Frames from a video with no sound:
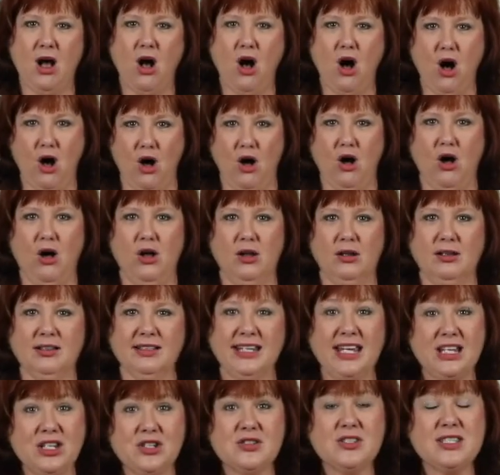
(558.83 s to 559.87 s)
all.
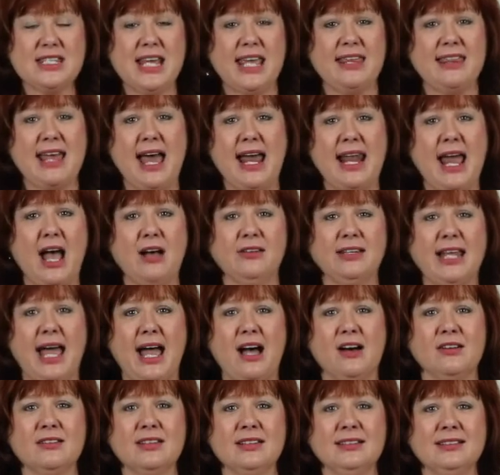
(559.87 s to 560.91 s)
Can you say that out
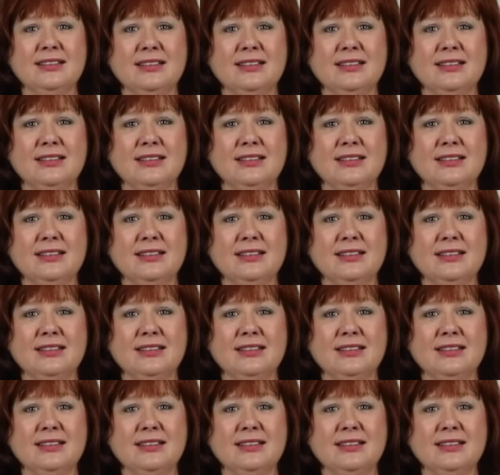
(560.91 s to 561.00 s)
loud?